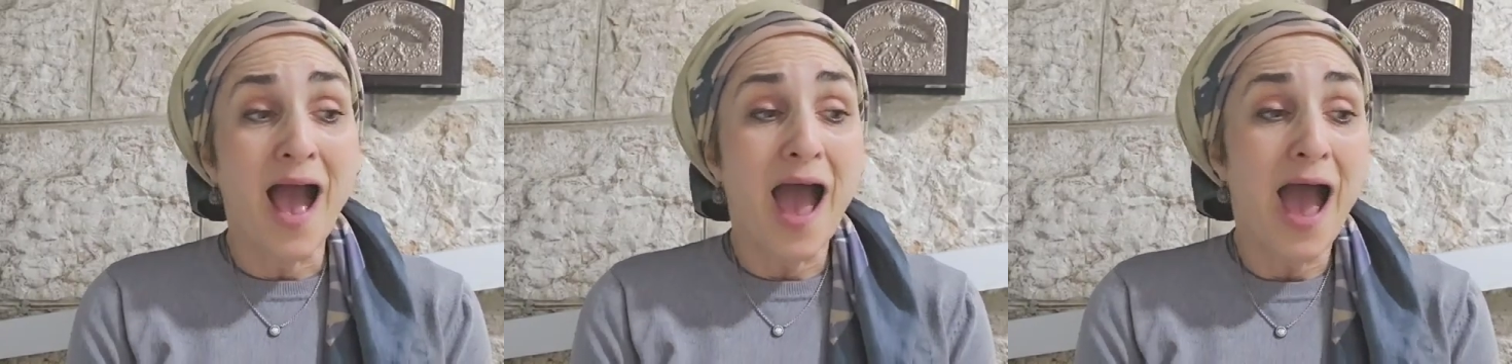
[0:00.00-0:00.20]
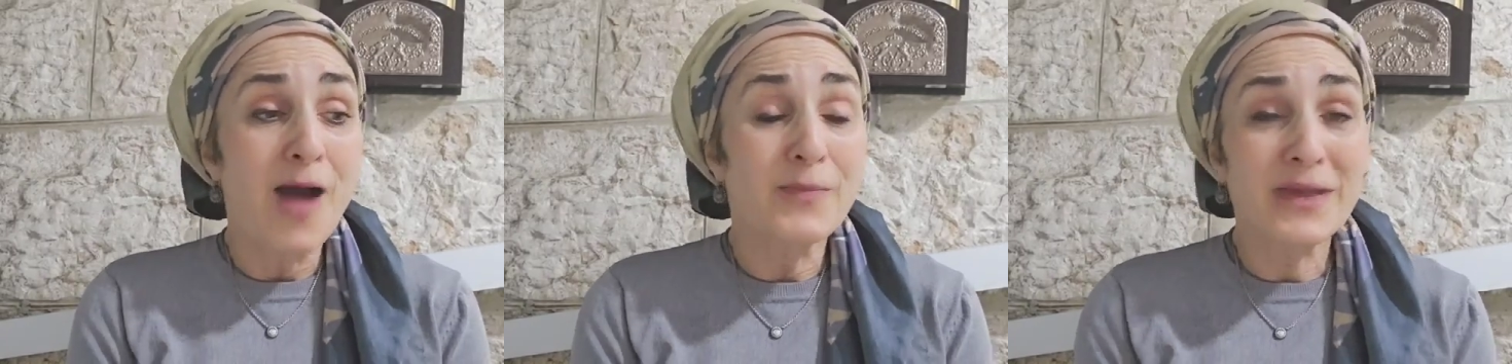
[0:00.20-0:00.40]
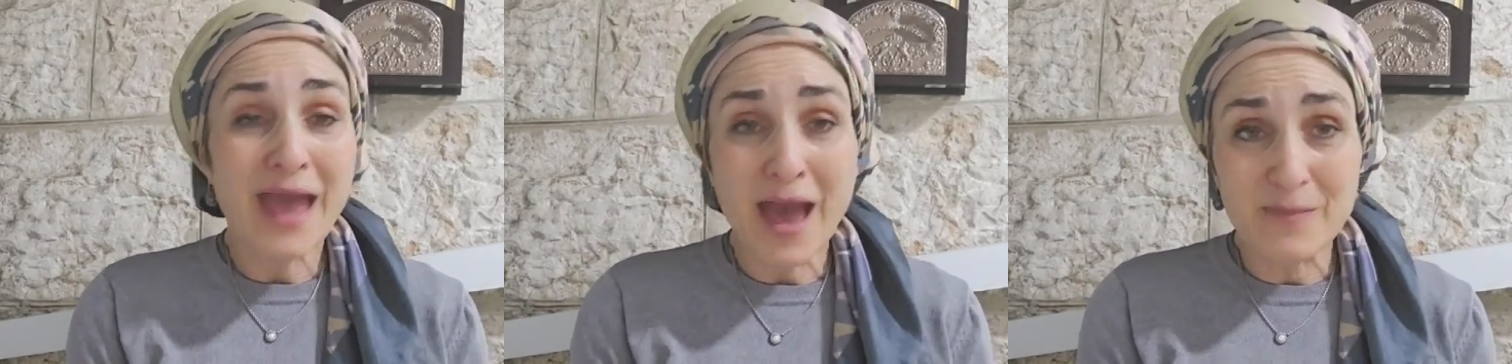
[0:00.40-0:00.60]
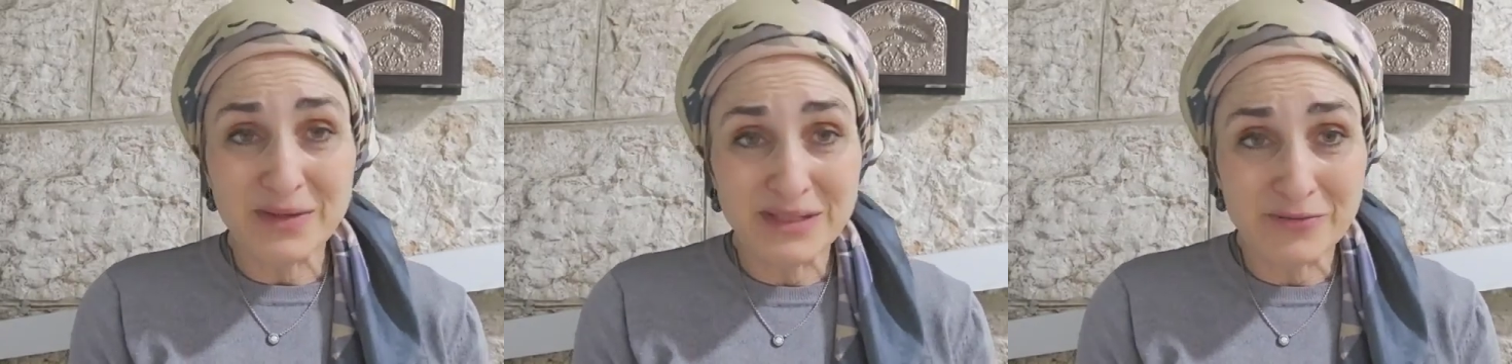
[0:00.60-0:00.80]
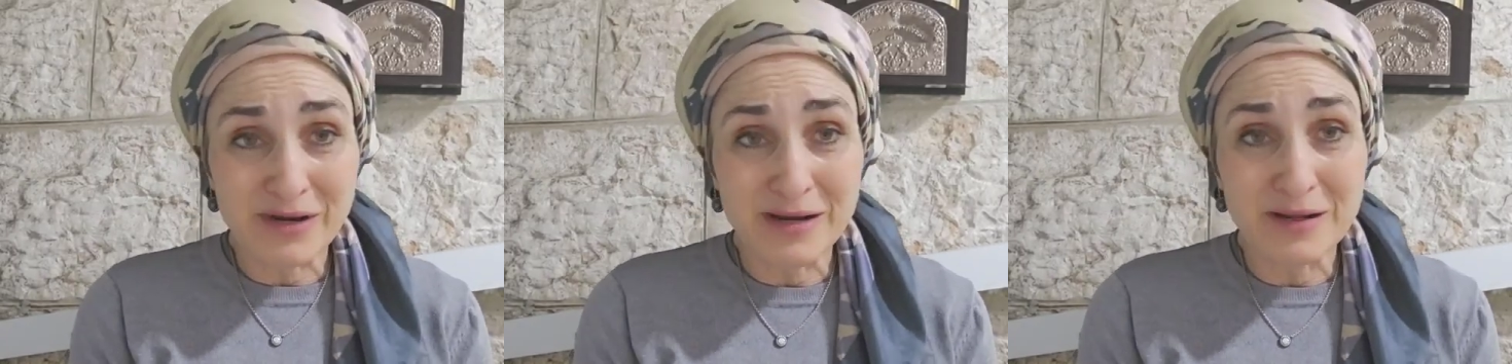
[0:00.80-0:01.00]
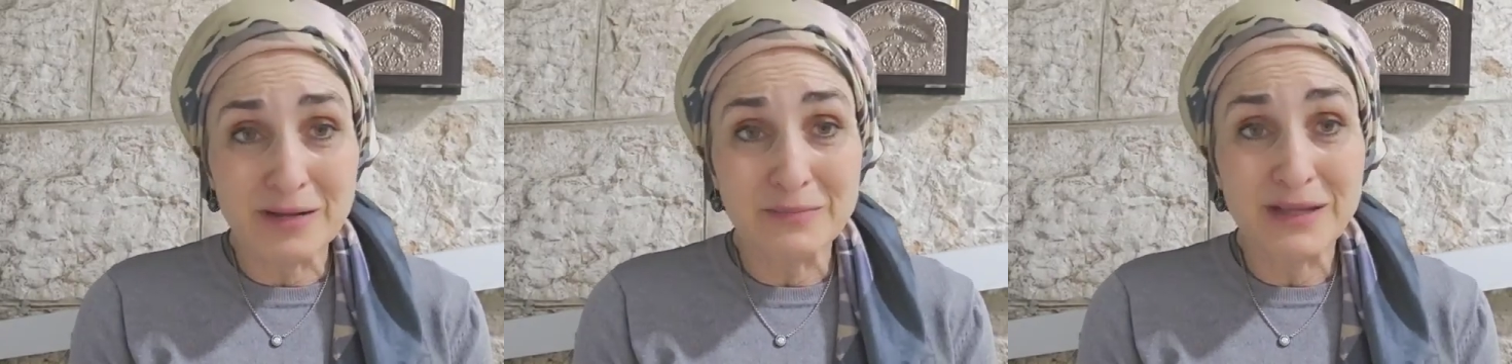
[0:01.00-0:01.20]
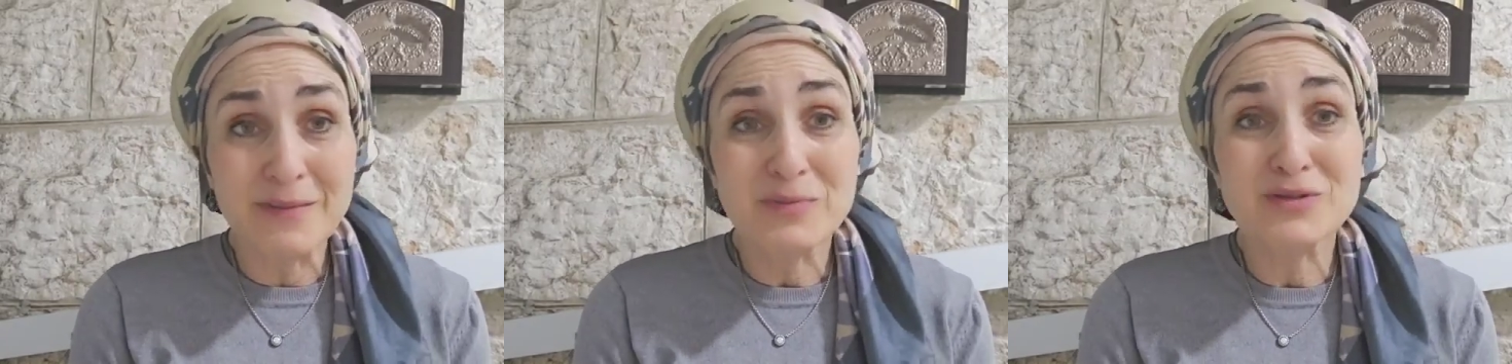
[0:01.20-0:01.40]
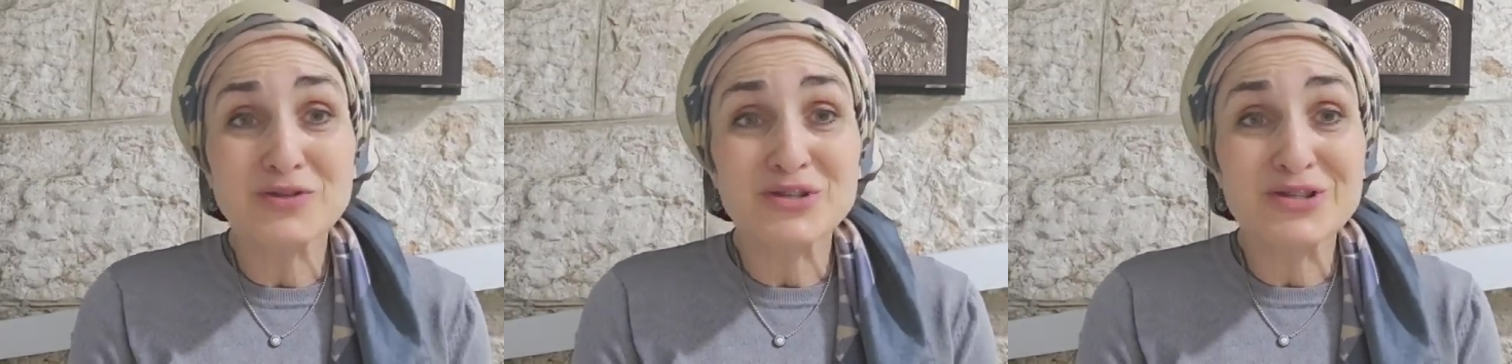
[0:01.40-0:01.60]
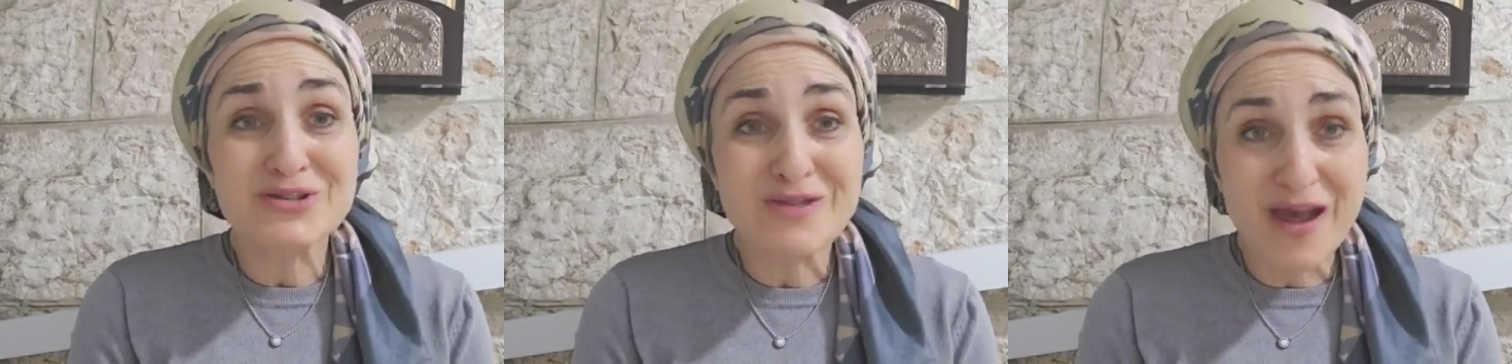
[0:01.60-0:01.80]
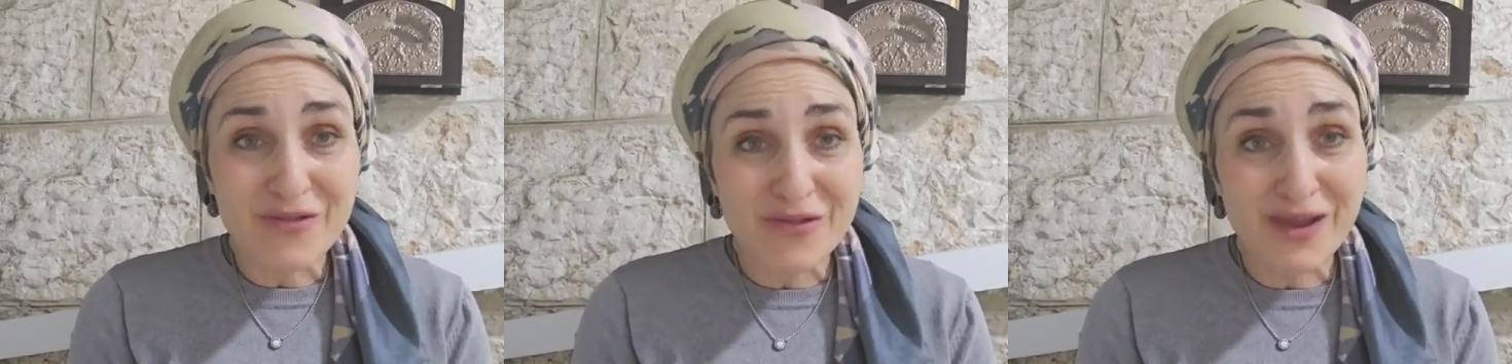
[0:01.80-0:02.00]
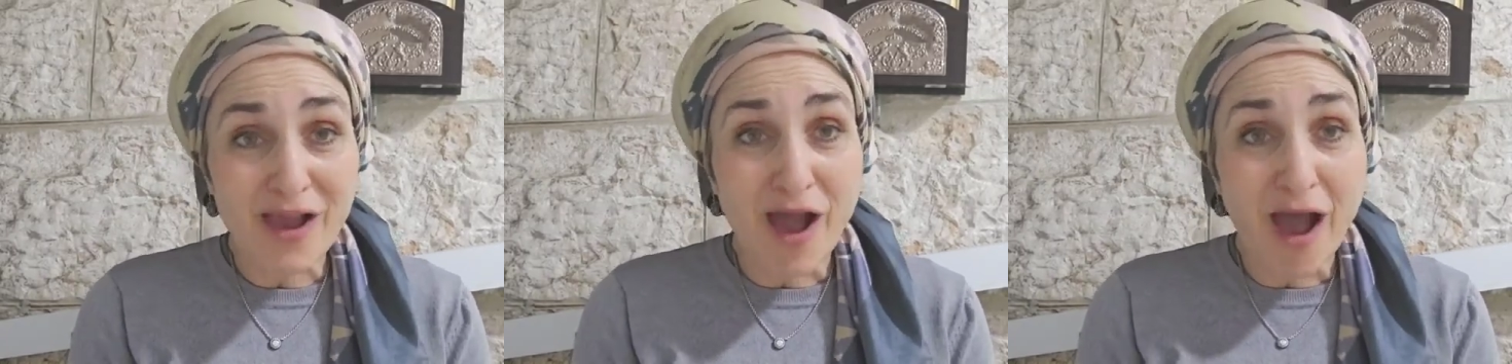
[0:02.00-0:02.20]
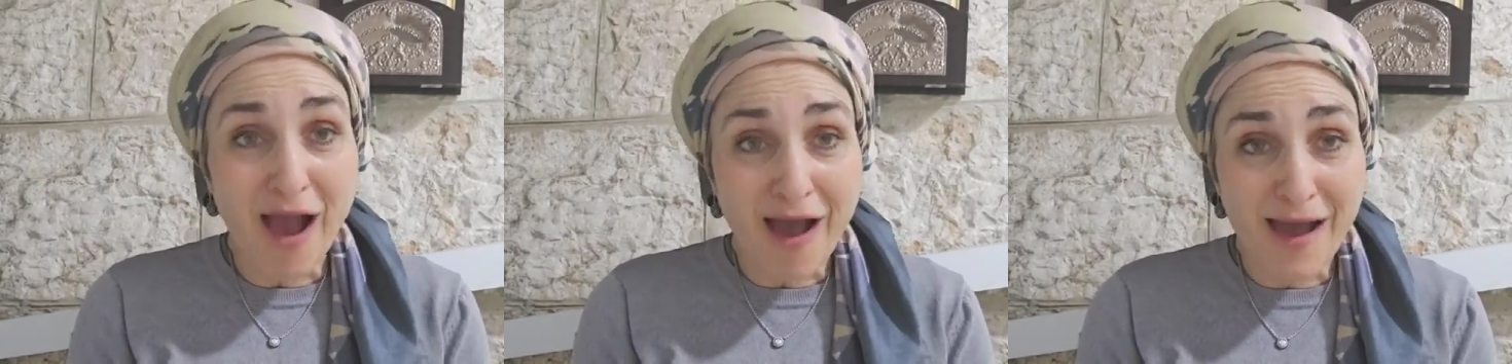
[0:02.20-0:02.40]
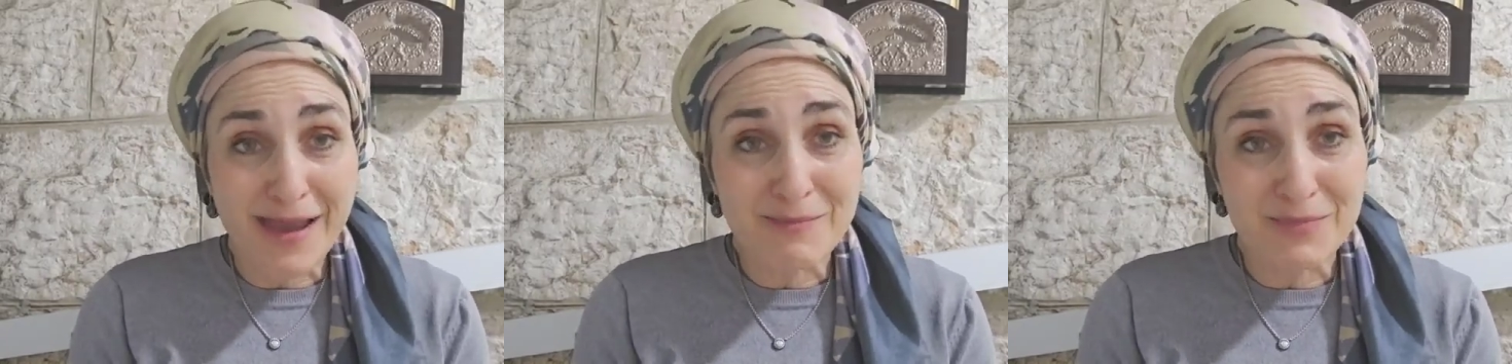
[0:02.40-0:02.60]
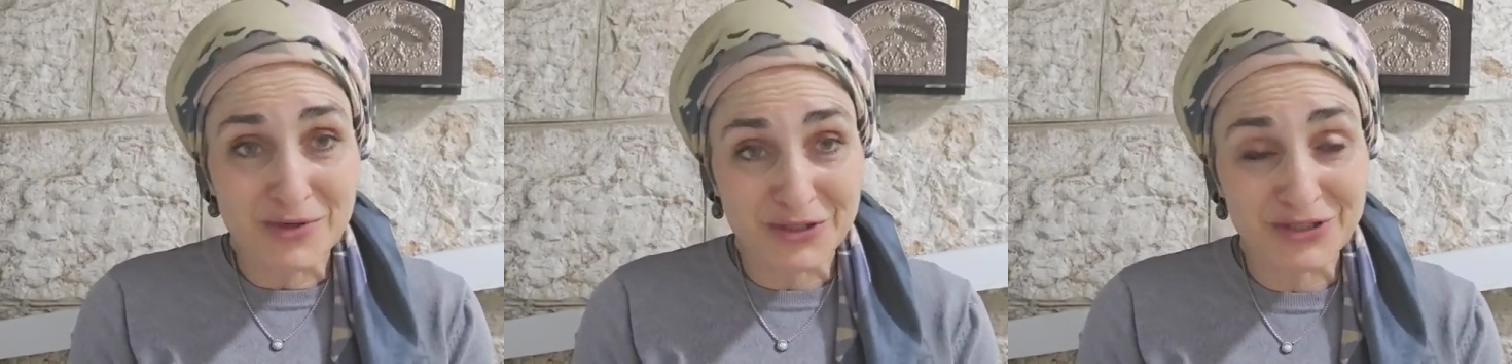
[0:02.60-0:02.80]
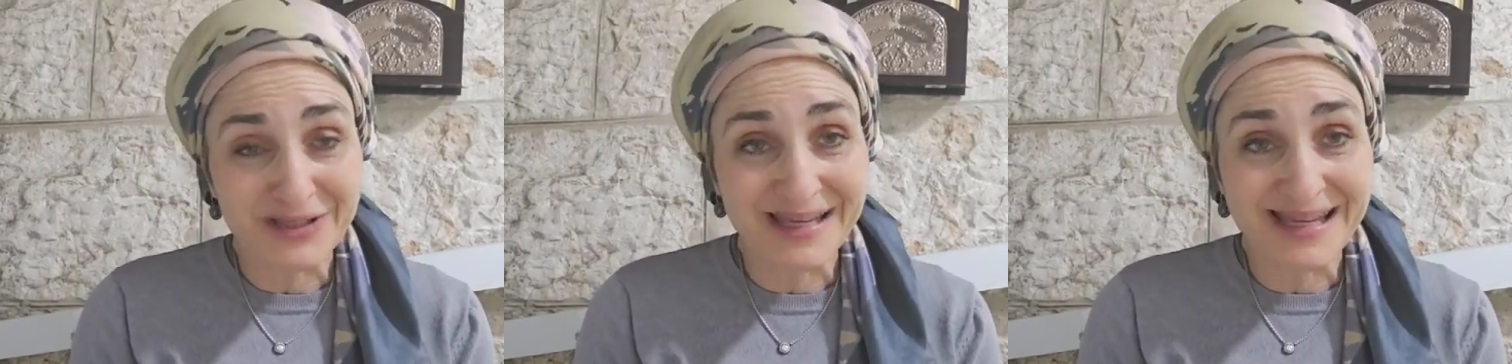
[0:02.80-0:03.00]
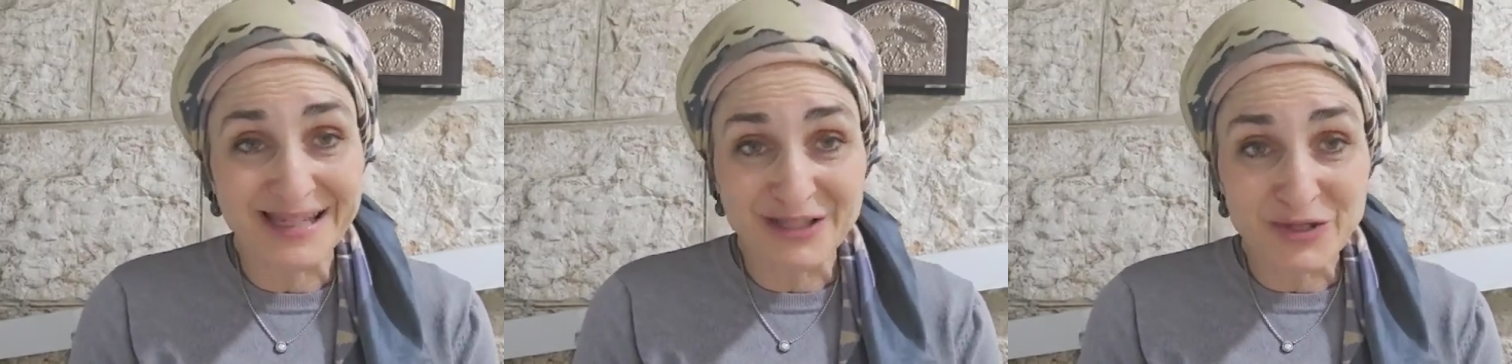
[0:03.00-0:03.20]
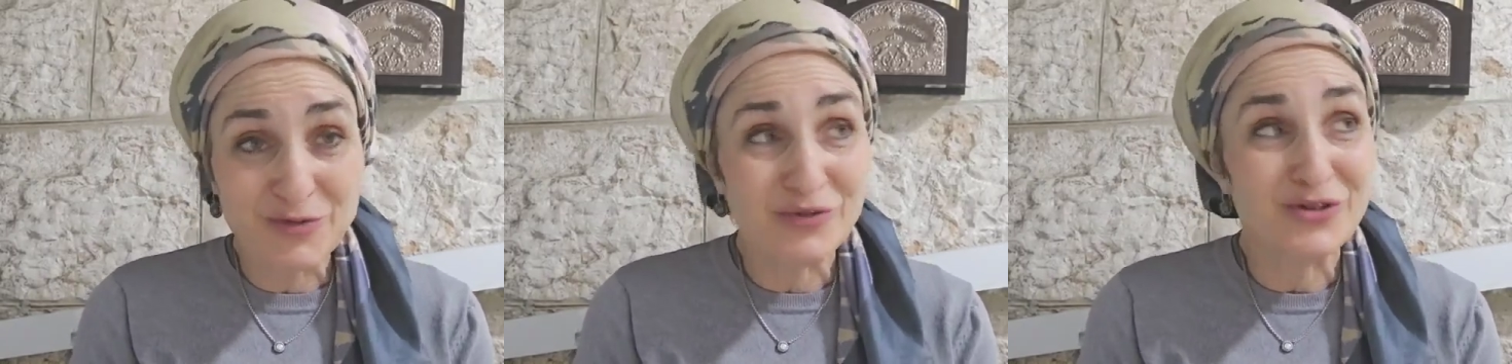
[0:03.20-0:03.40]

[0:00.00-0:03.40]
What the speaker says: I'll be happy to write a complaint, but there's nothing I personally can do.